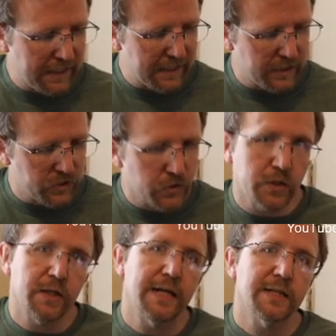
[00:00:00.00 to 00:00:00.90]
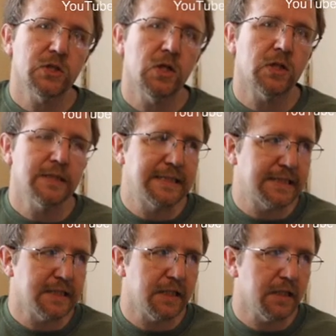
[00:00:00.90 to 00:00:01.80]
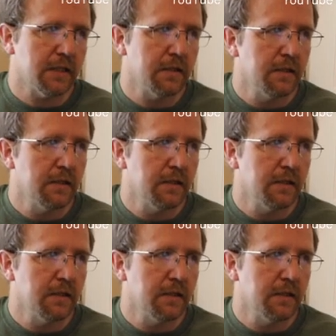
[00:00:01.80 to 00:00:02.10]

A string, that's called C.